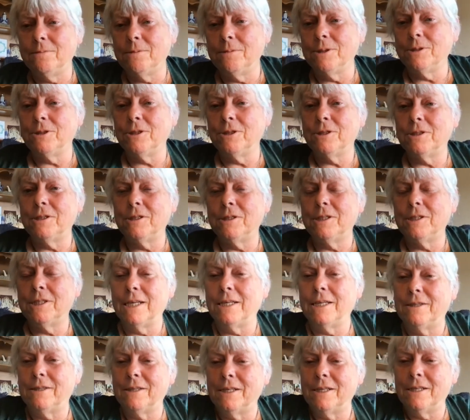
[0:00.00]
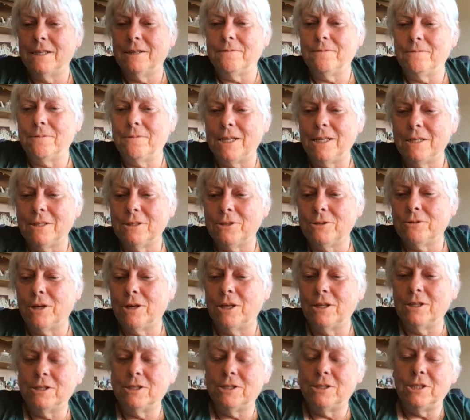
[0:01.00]
We'll just say that in Vedic
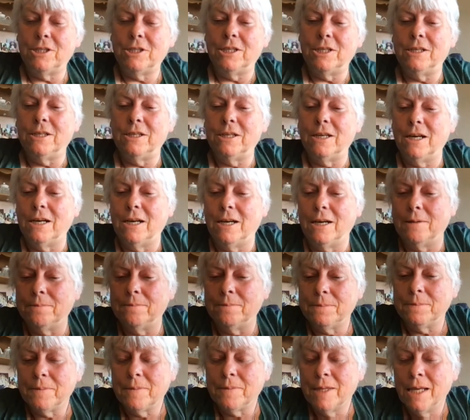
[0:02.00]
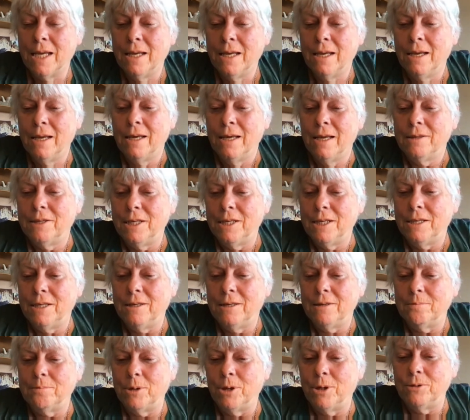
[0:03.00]
astrology, um, the
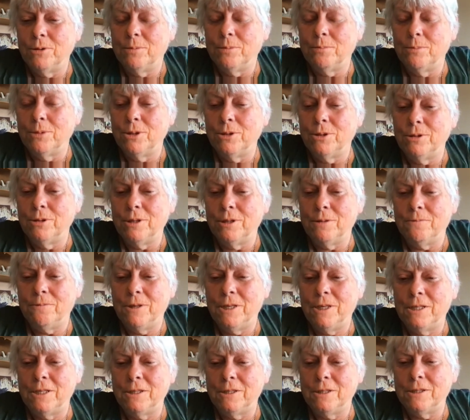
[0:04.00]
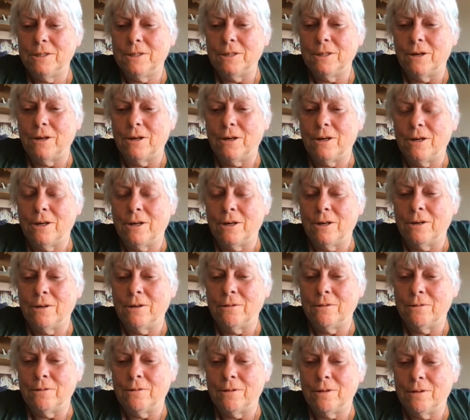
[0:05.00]
both moon and Venus
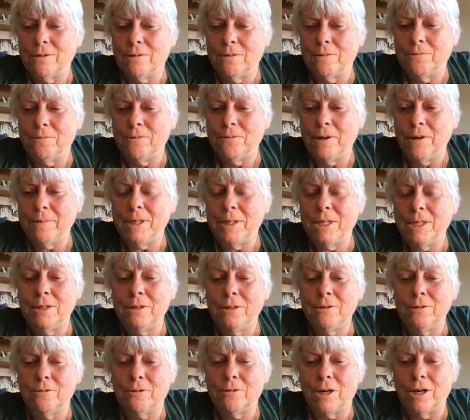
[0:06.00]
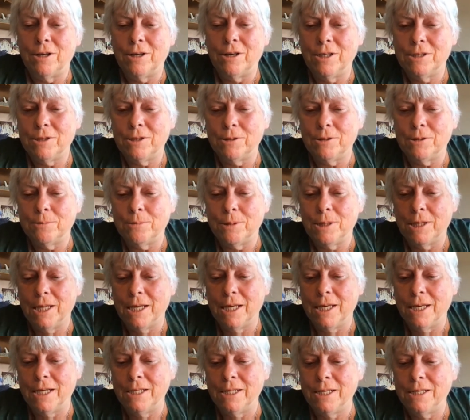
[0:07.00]
are feminine grahas or
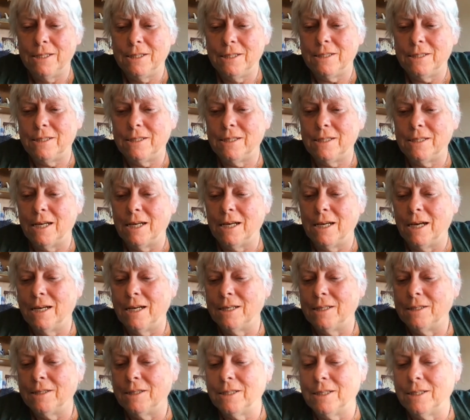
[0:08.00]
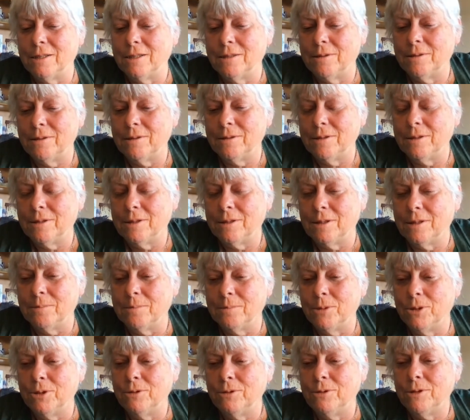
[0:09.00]
planets. Uh, the the
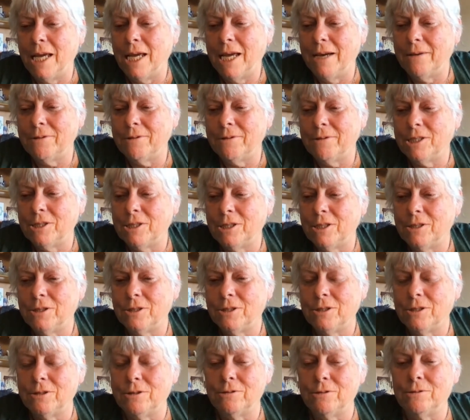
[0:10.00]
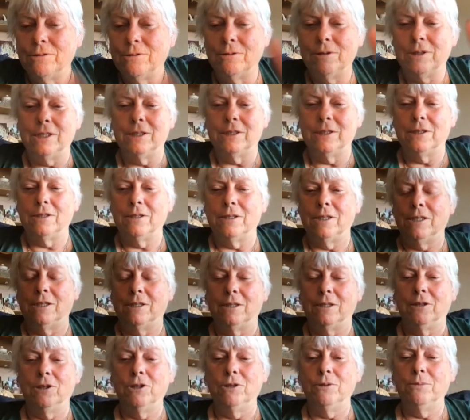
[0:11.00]
moon having to do is is
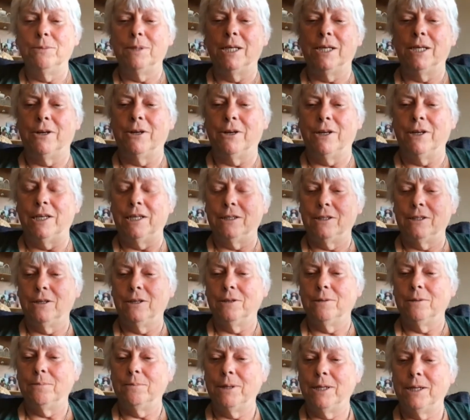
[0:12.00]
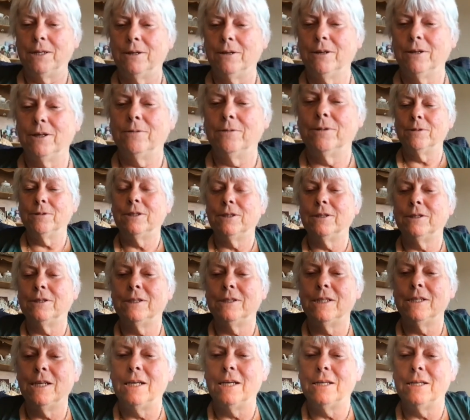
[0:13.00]
a luminary. It's on the parallel the
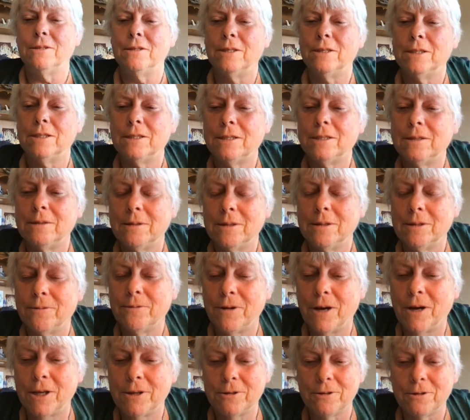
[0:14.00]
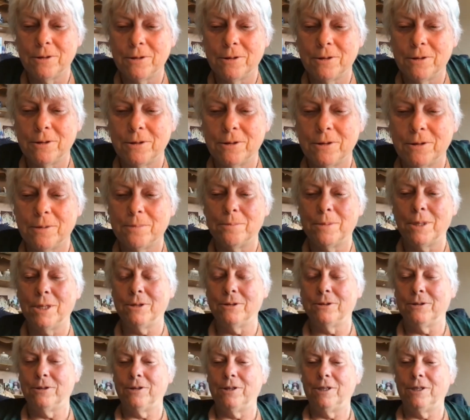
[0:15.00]
sun, the the father, the
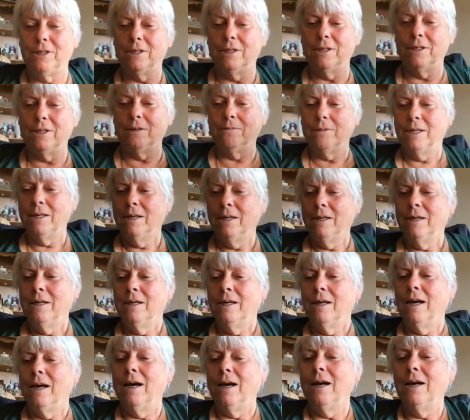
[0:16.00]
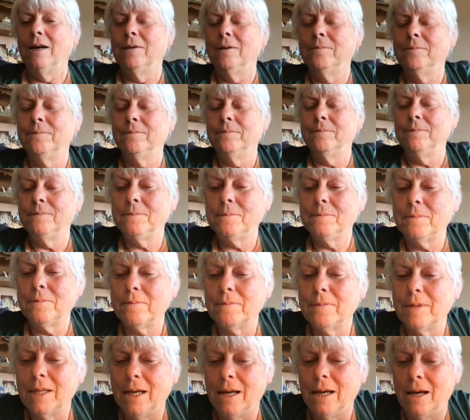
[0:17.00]
mother, the um,
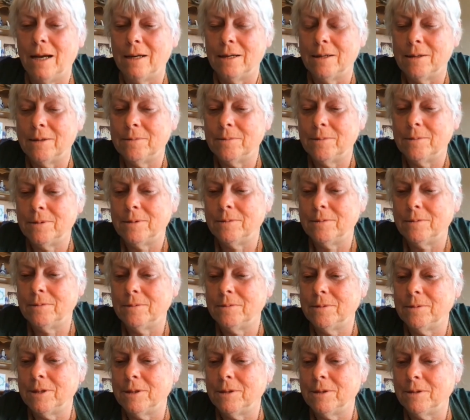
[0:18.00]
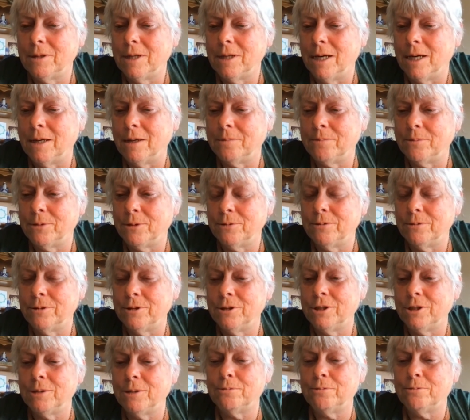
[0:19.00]
uh, uh,
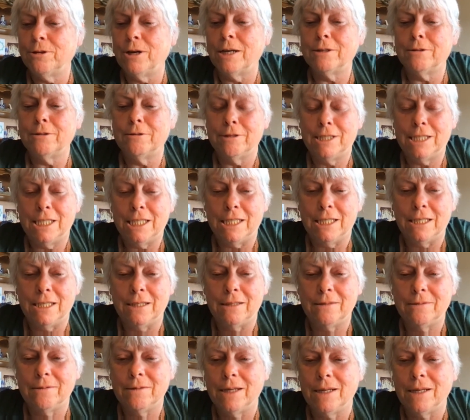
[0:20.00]
Purusha Prakriti.